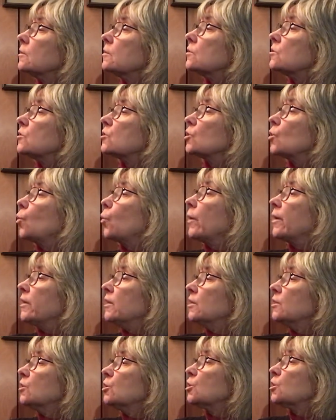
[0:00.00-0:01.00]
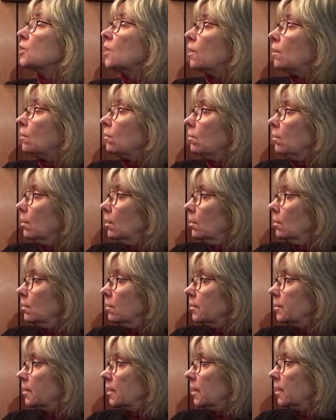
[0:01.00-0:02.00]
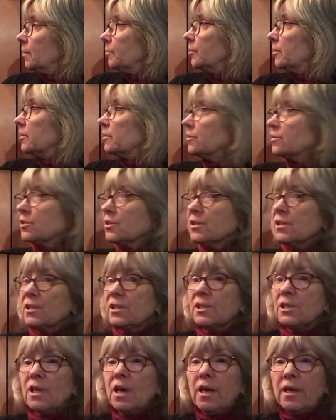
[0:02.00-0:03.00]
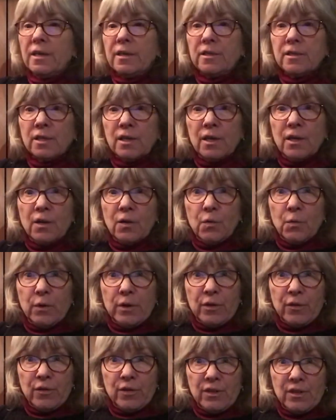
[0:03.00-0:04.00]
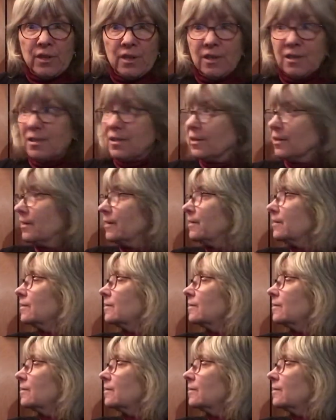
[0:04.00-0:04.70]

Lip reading: So when his shell came into sight, what do you think he did?